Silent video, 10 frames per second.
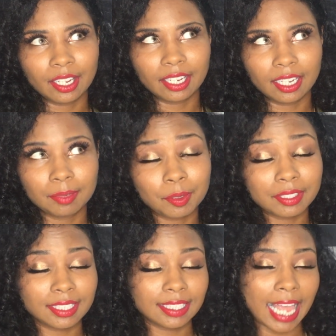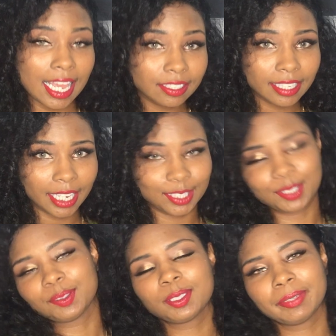On Saturday,
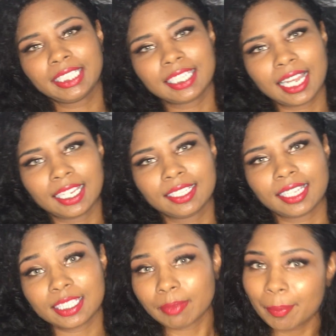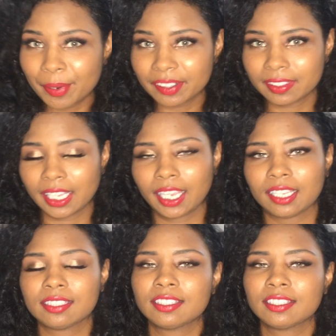June 29th is my birthday.